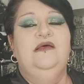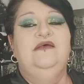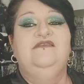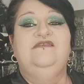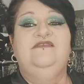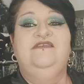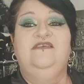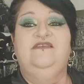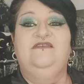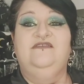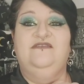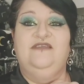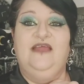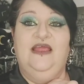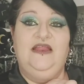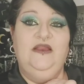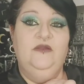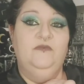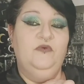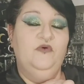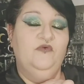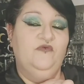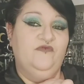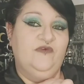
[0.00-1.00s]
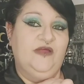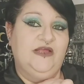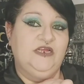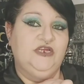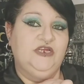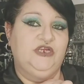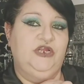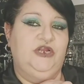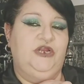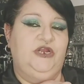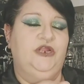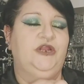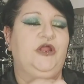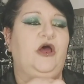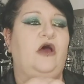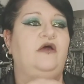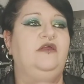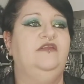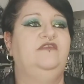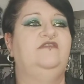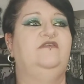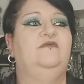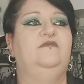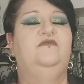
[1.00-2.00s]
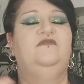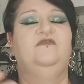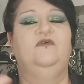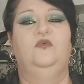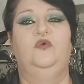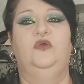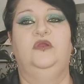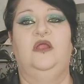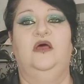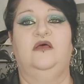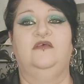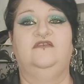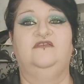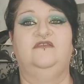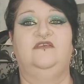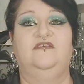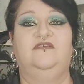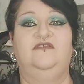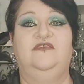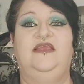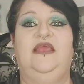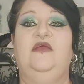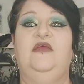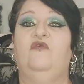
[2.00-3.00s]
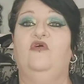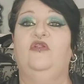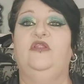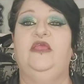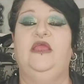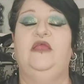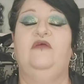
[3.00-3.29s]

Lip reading: sustainable fashion and items that will last us year on